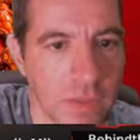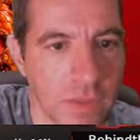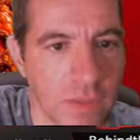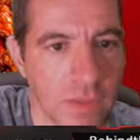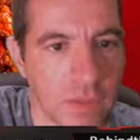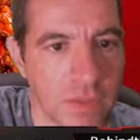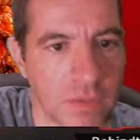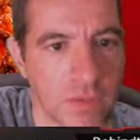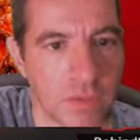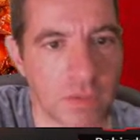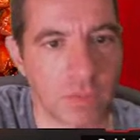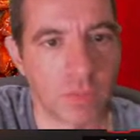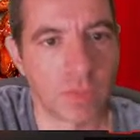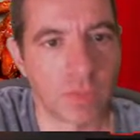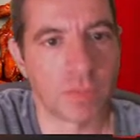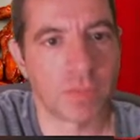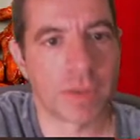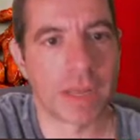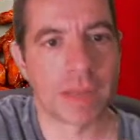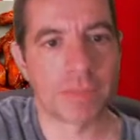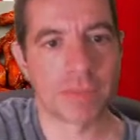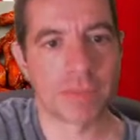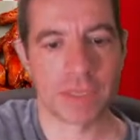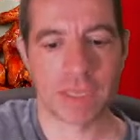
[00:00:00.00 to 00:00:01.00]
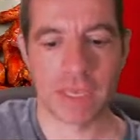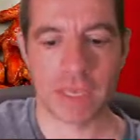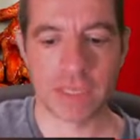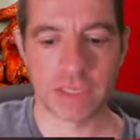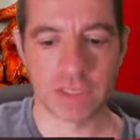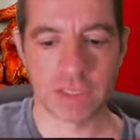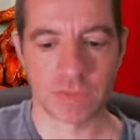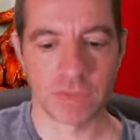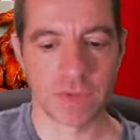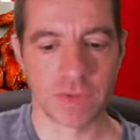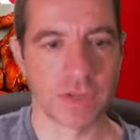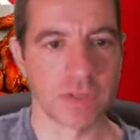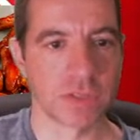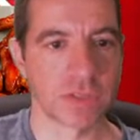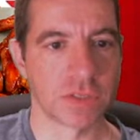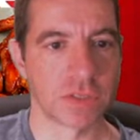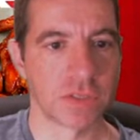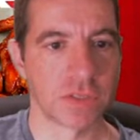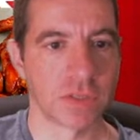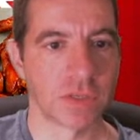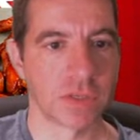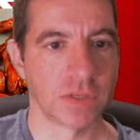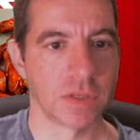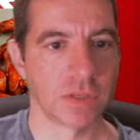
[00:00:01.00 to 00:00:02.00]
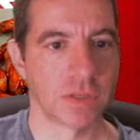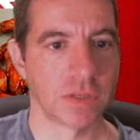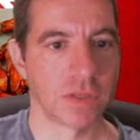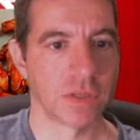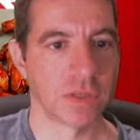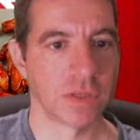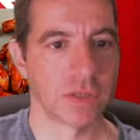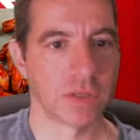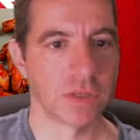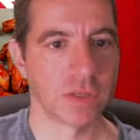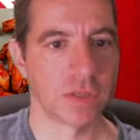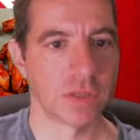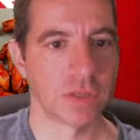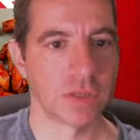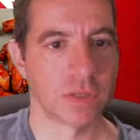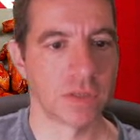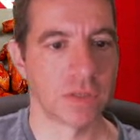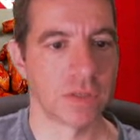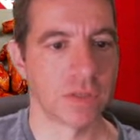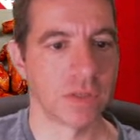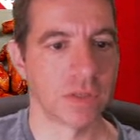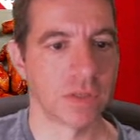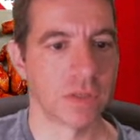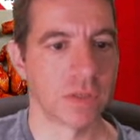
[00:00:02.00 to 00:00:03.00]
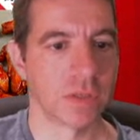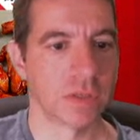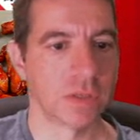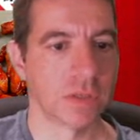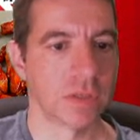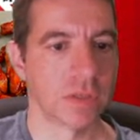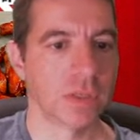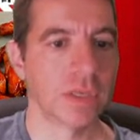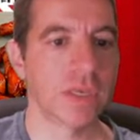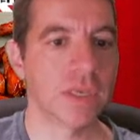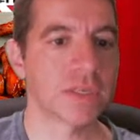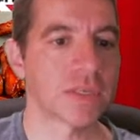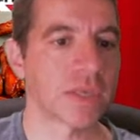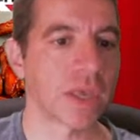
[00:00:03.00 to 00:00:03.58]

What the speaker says: Let's see where Papa Gates finished. He's